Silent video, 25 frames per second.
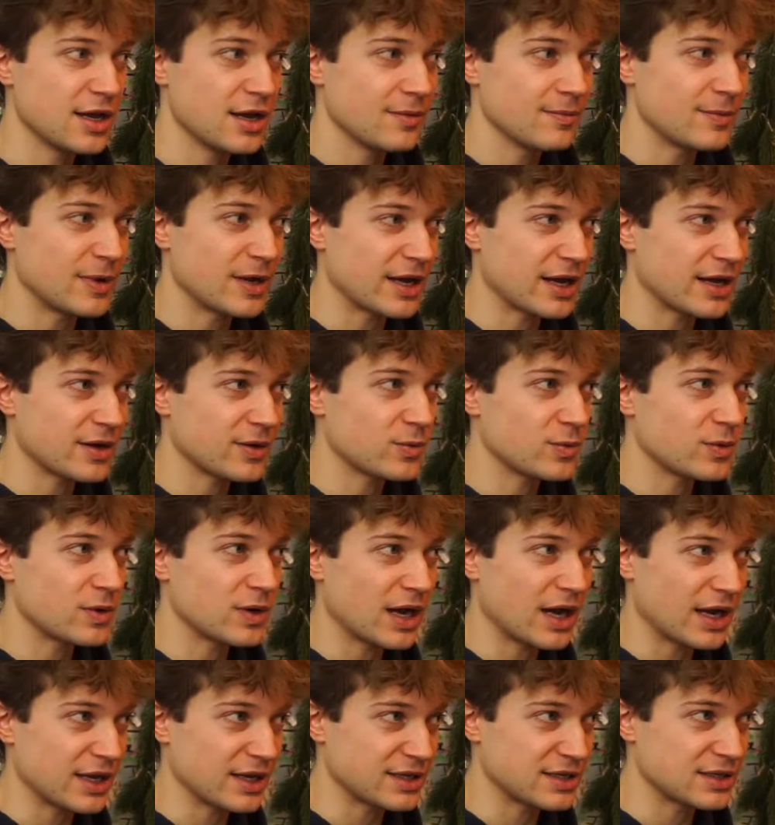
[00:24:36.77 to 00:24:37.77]
But
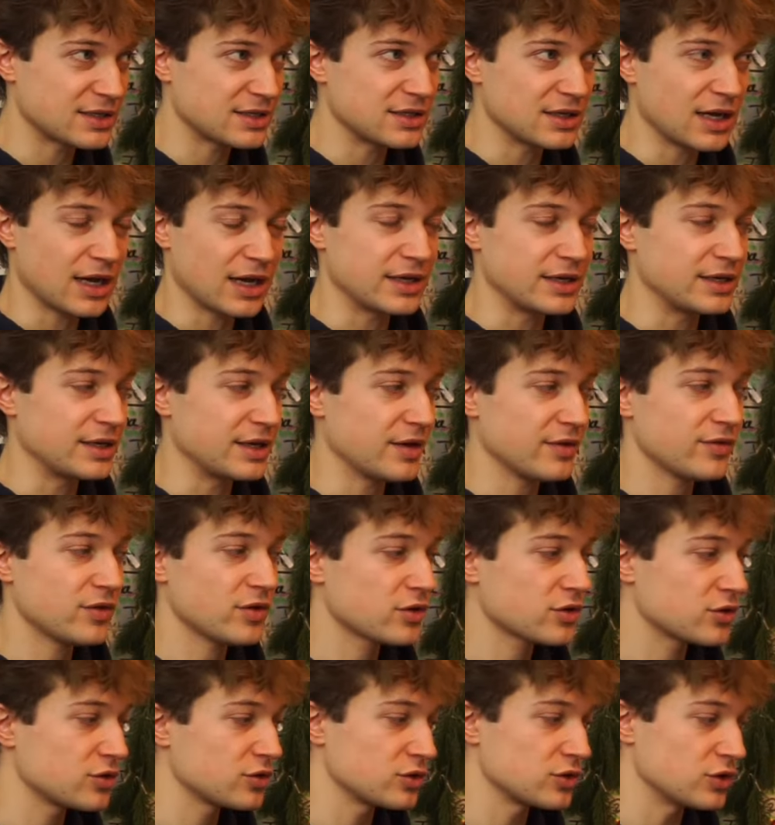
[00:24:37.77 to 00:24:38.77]
I never
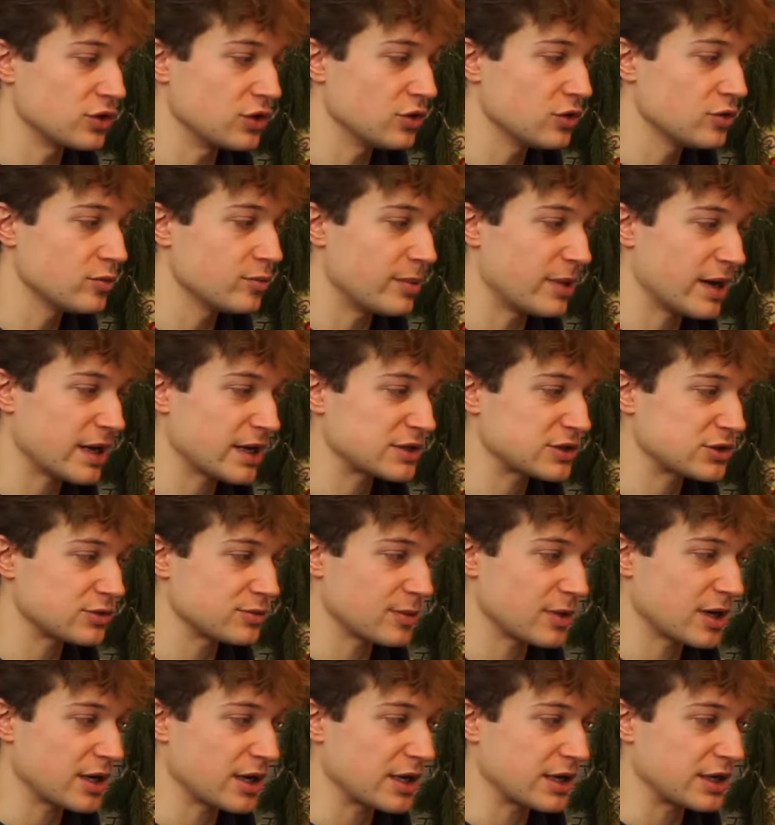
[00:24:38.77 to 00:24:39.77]
could go back to
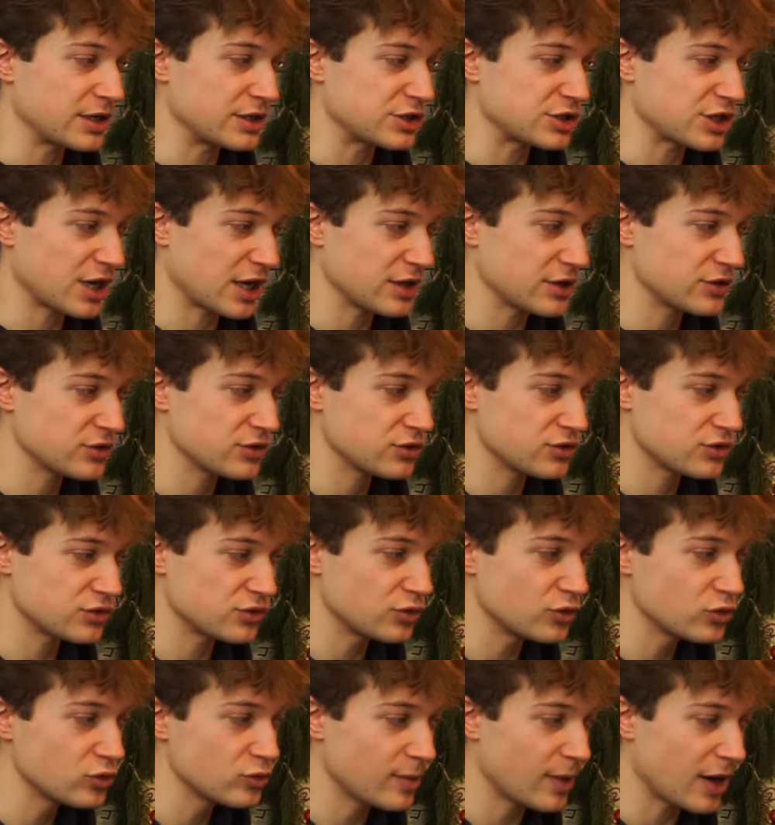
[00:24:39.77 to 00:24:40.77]
my childhood
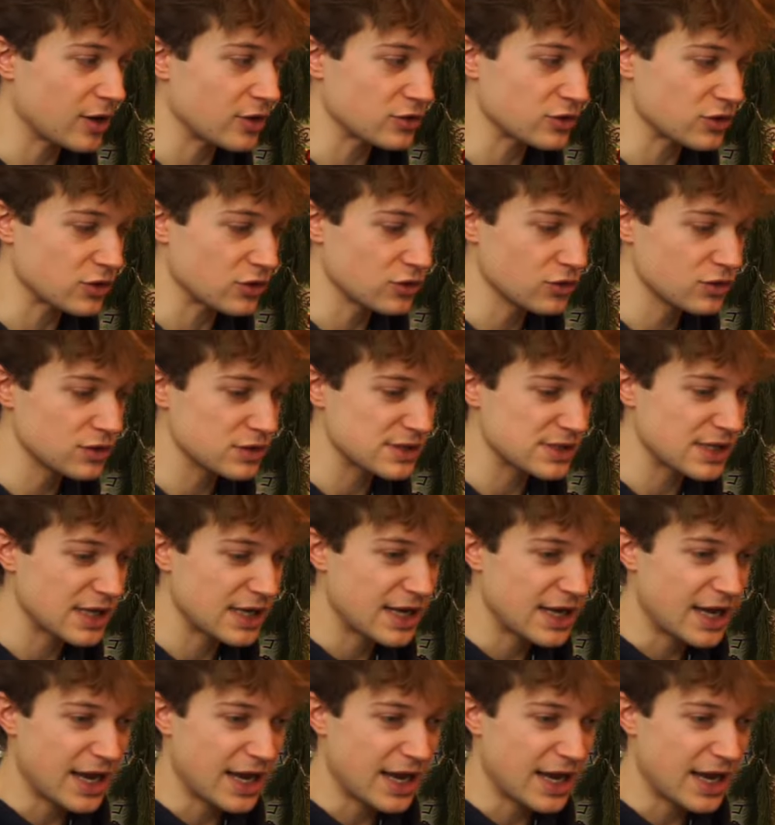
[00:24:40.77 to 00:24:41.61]
room, how it looks.